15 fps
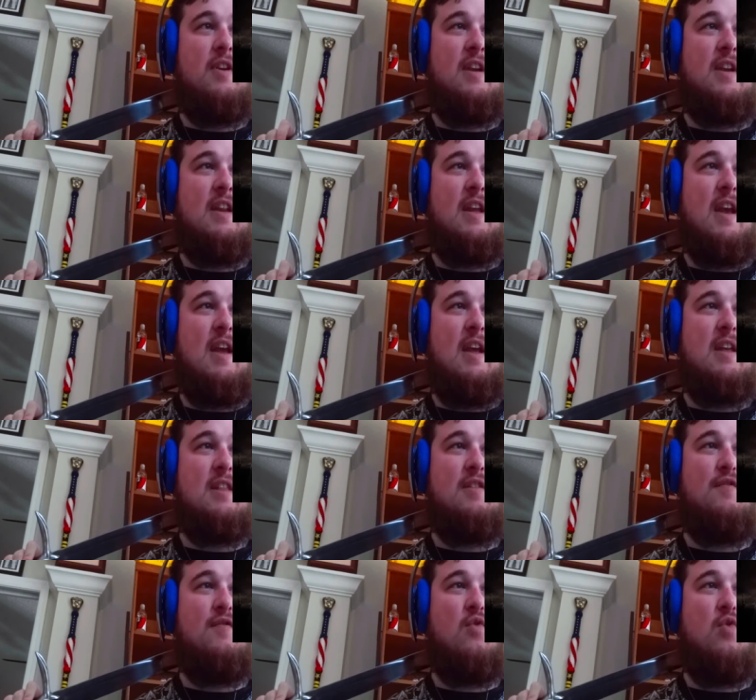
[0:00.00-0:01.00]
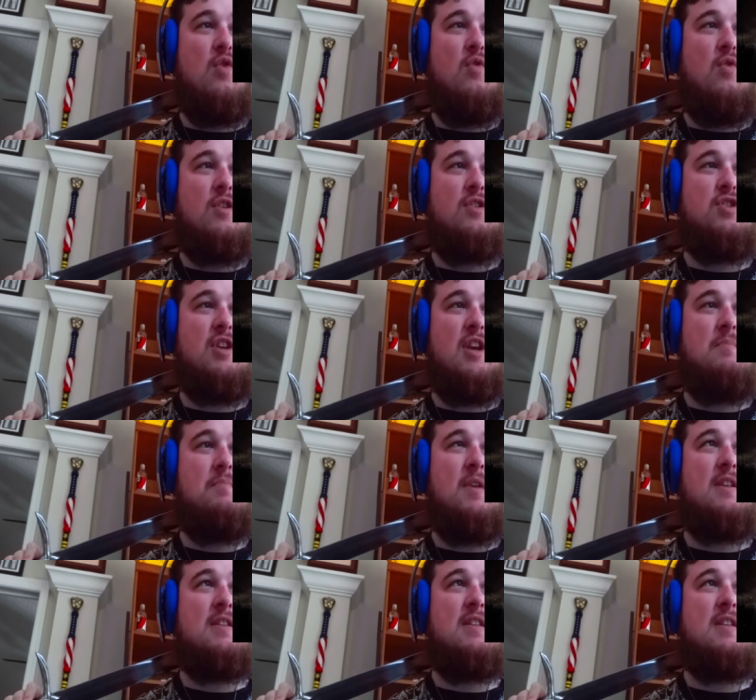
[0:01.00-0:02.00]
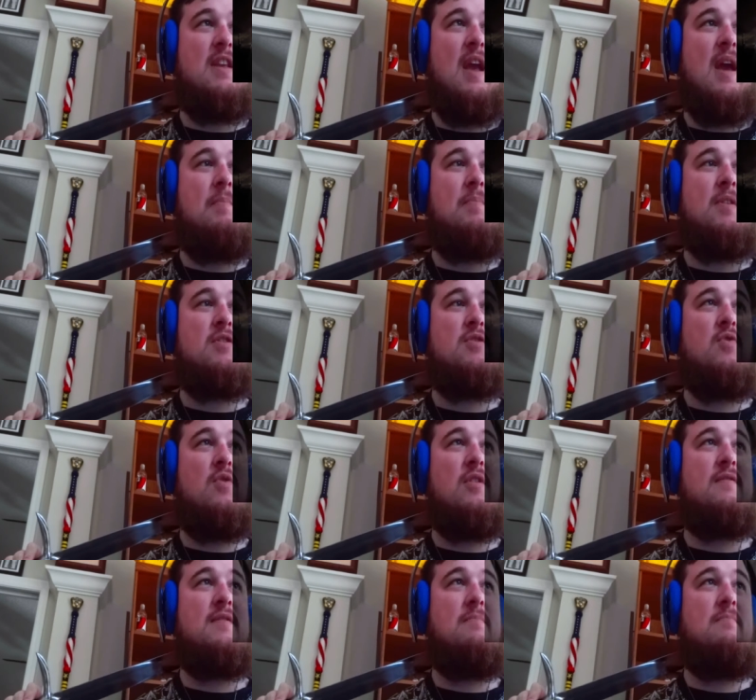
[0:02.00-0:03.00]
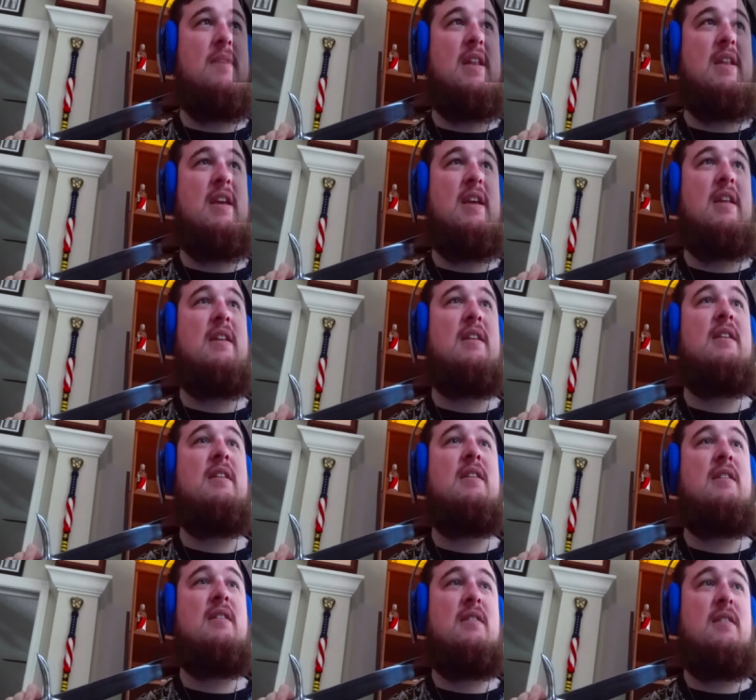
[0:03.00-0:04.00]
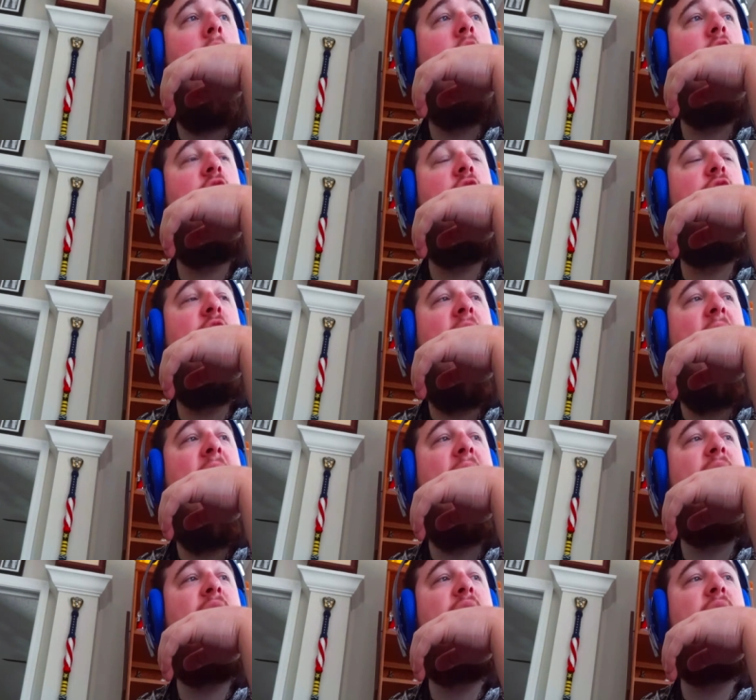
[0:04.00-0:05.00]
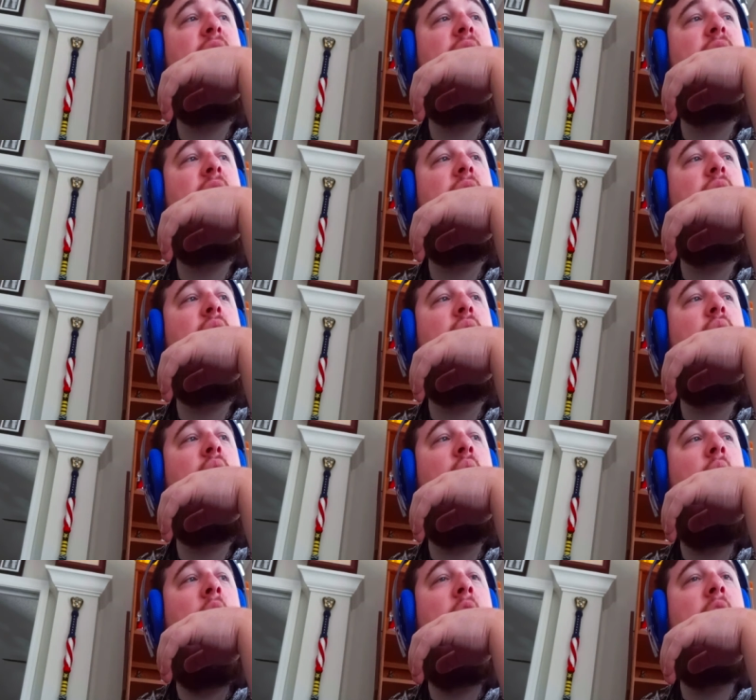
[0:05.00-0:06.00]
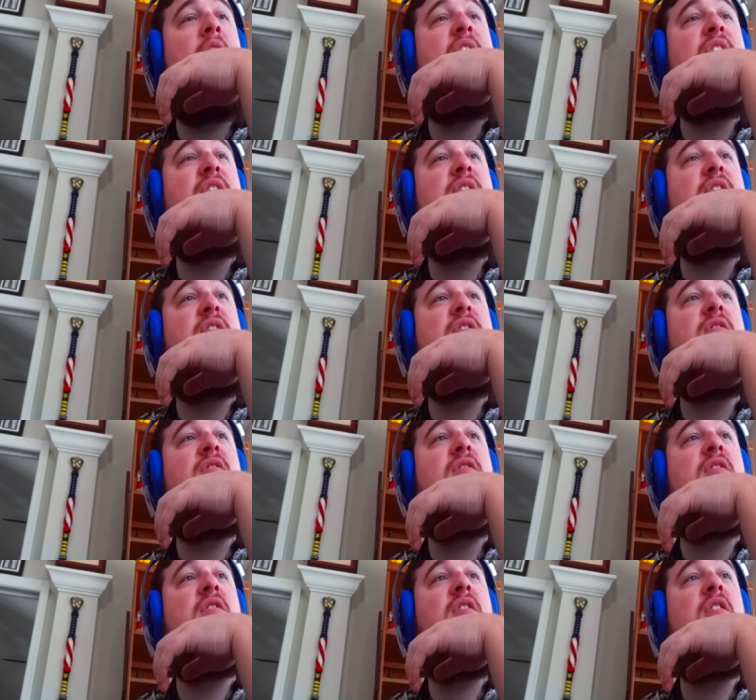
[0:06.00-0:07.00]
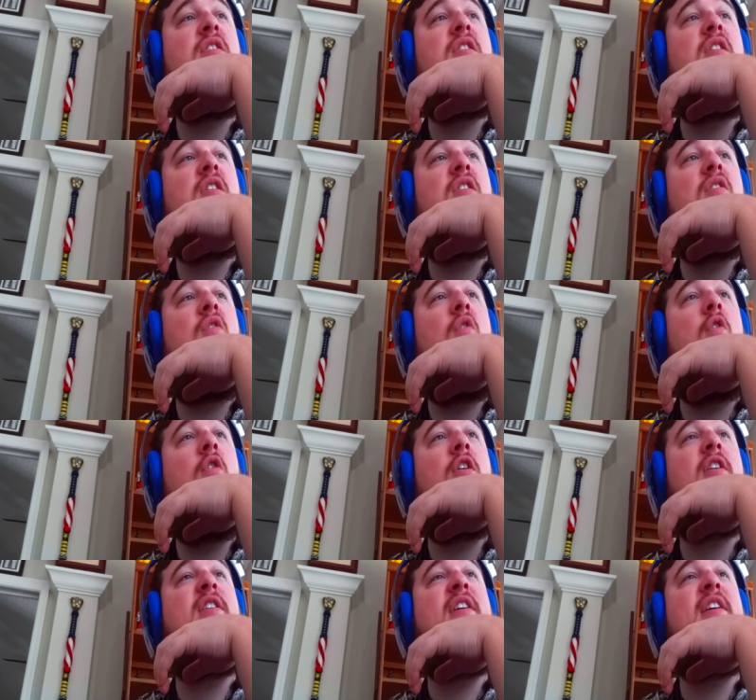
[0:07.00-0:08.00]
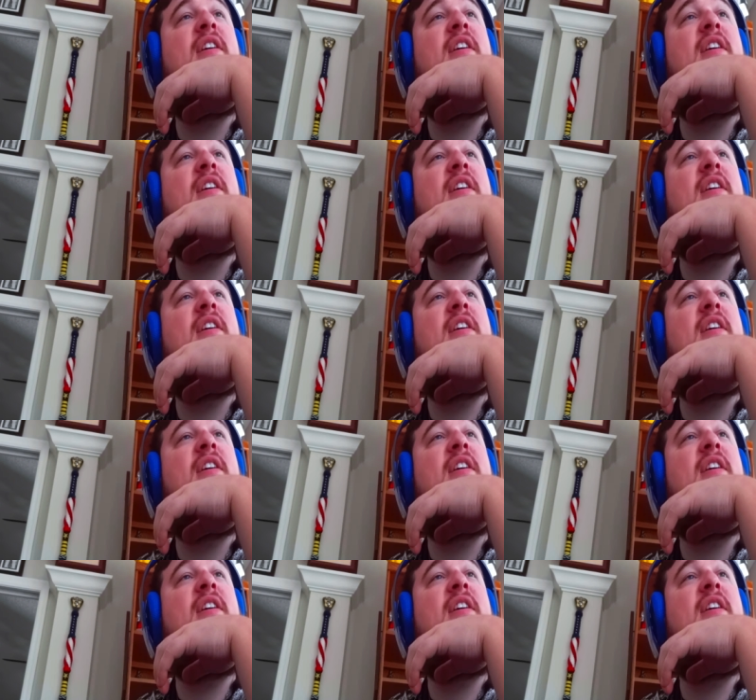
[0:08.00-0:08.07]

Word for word: today, get the four Orc Champions and the Epic Sword of Dominion. That was orgasmic